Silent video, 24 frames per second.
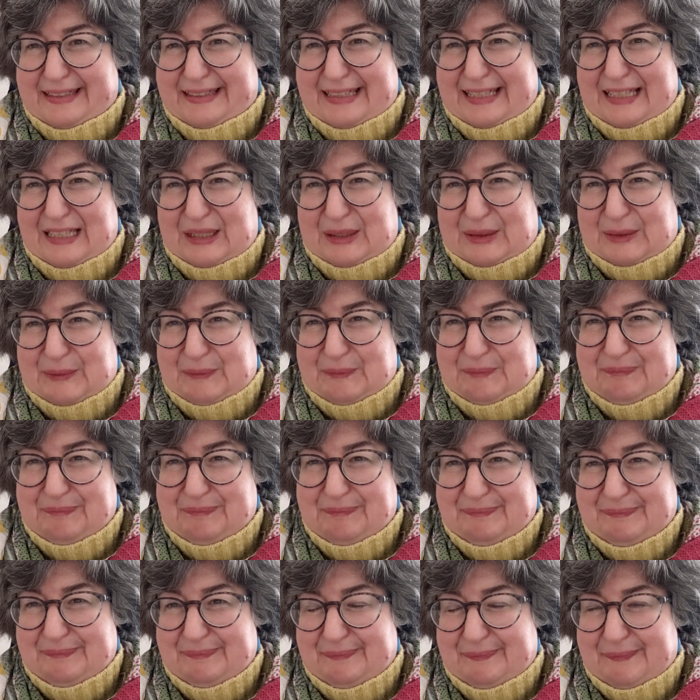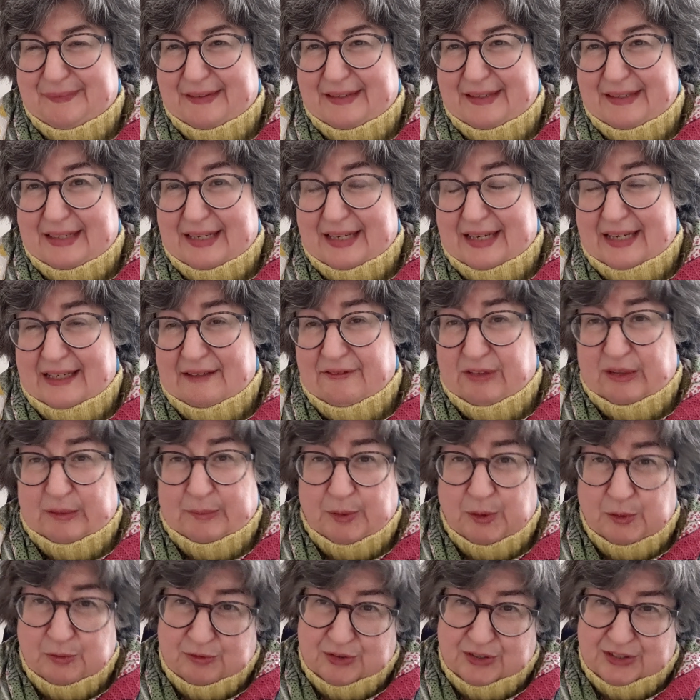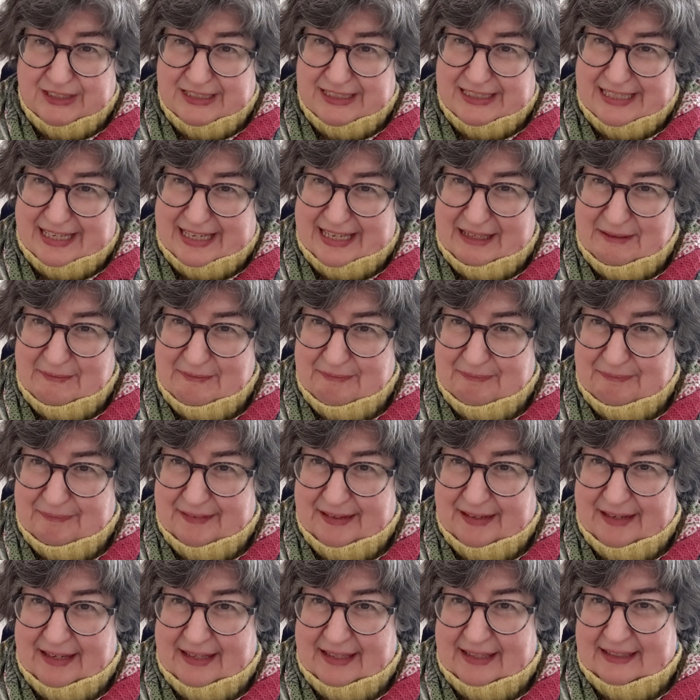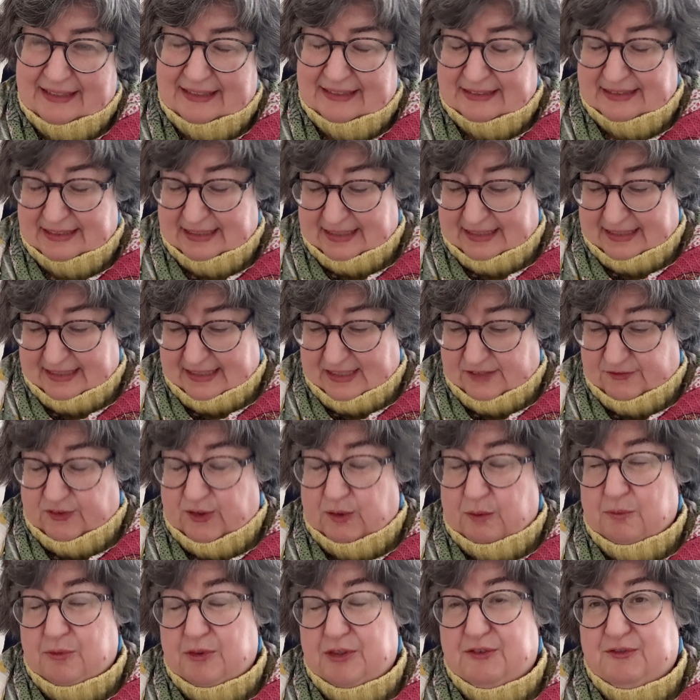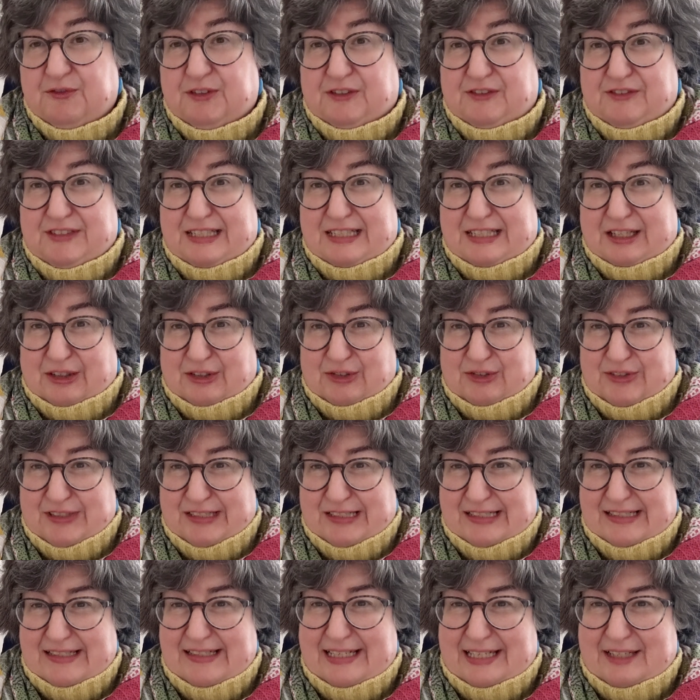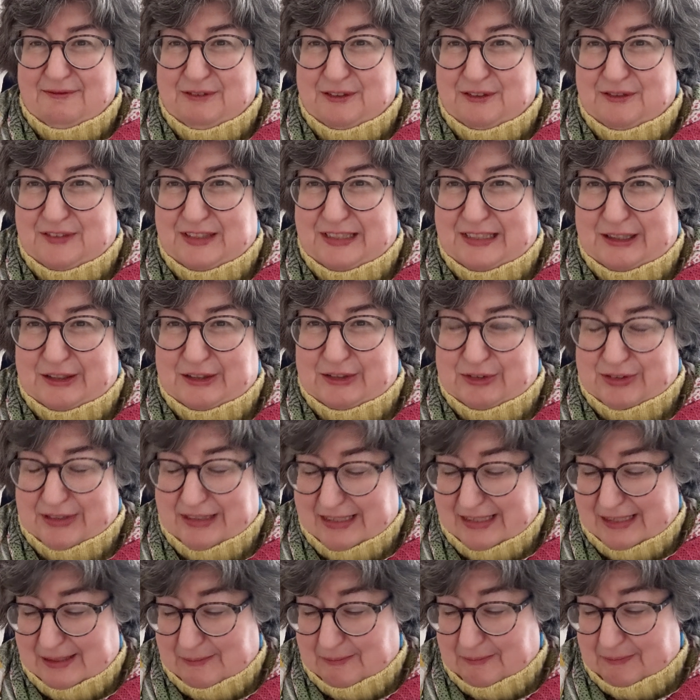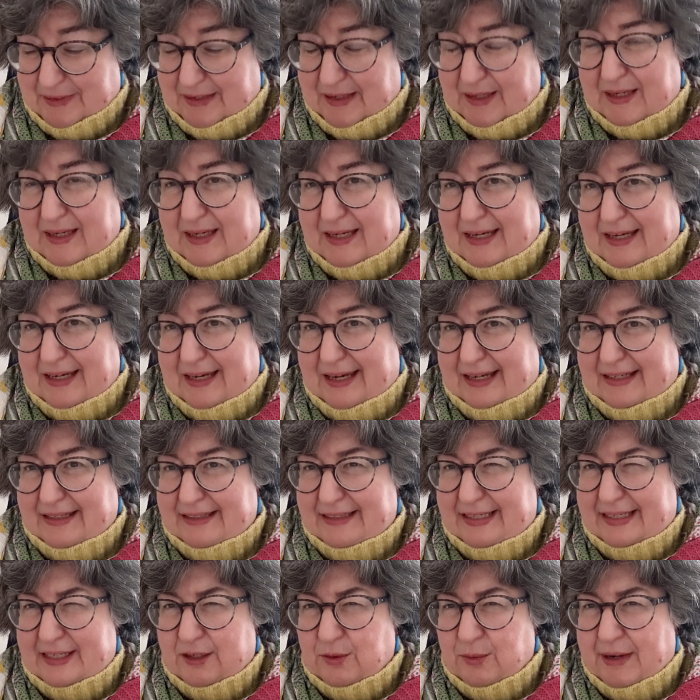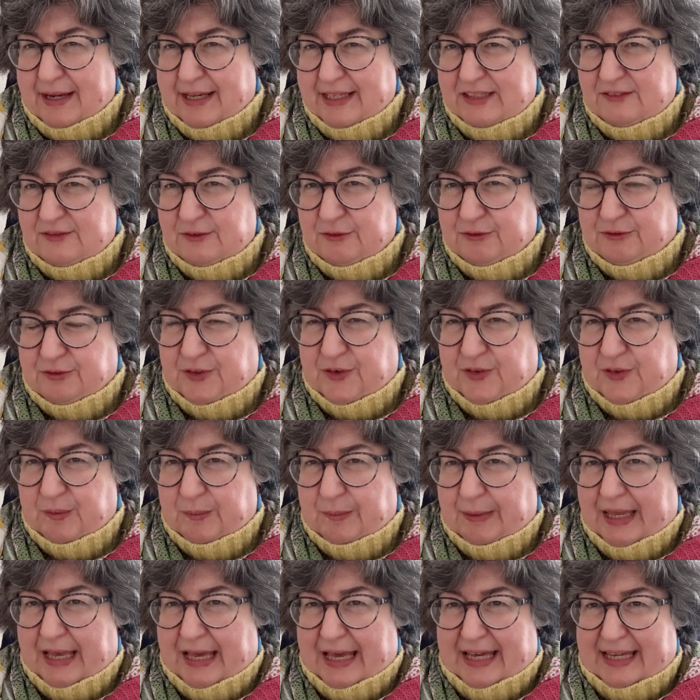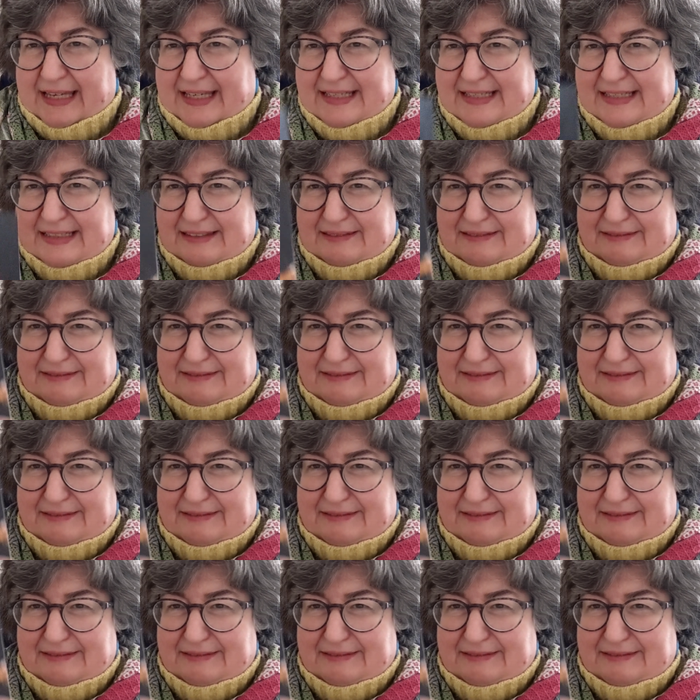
Hello. I've got a poem for you today, and it's from the 1500s, the late 1500s. And in a way, it's from further behind